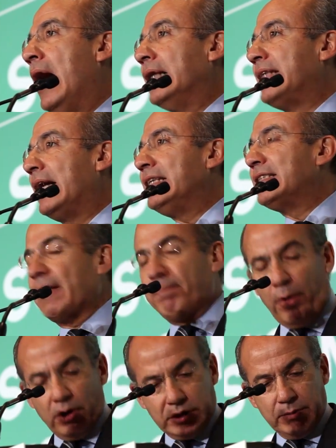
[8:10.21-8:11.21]
And that is
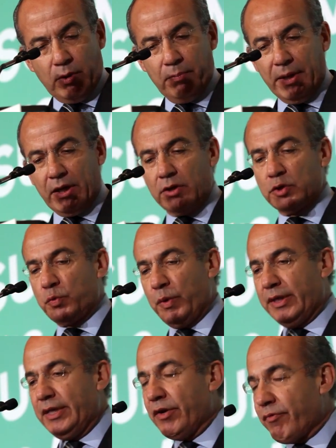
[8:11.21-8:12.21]
not possible because
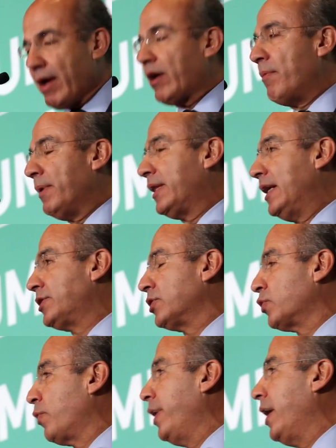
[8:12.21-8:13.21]
with the
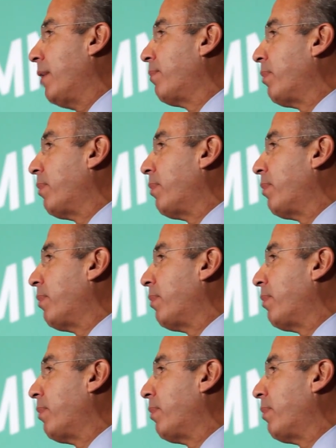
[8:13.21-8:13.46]
recommendations we are